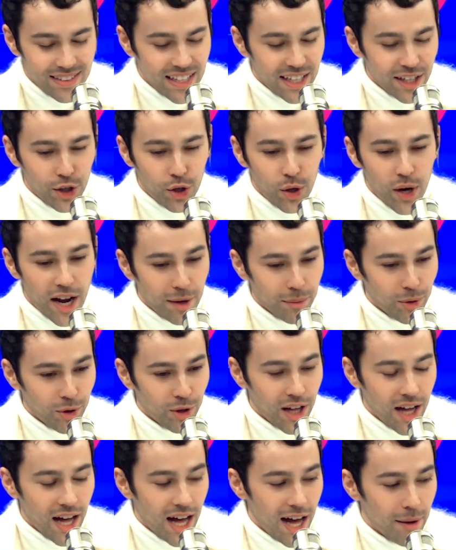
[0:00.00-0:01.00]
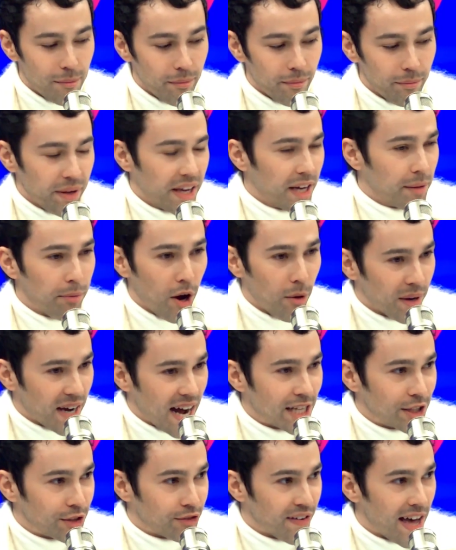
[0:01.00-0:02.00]
Incredible. Um, big Boba
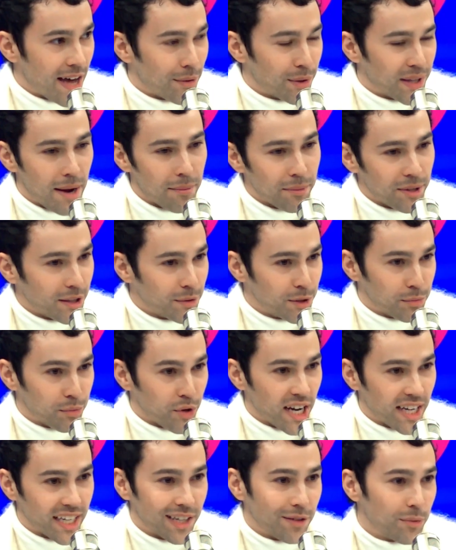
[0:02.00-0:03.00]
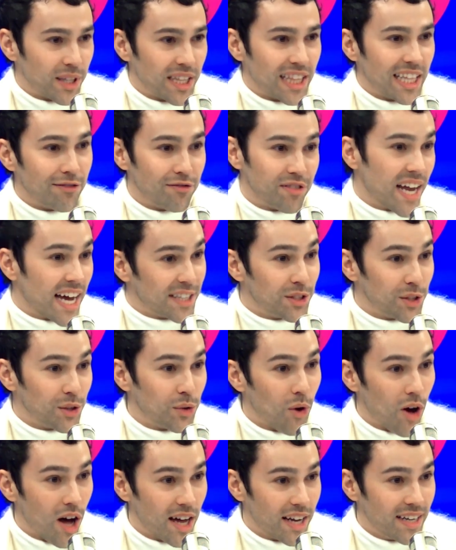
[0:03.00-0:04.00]
Guys fan. When Emily was pregnant, we lived next to
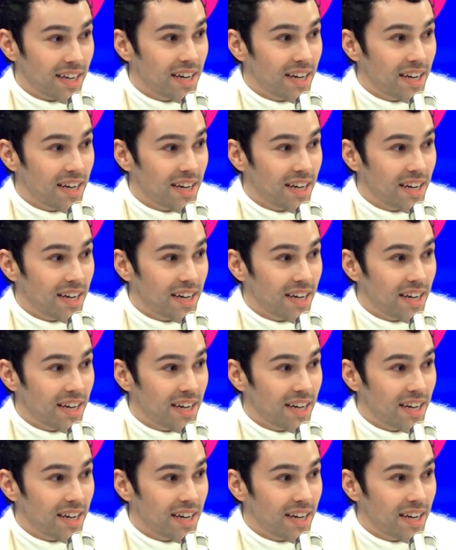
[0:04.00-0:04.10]
one,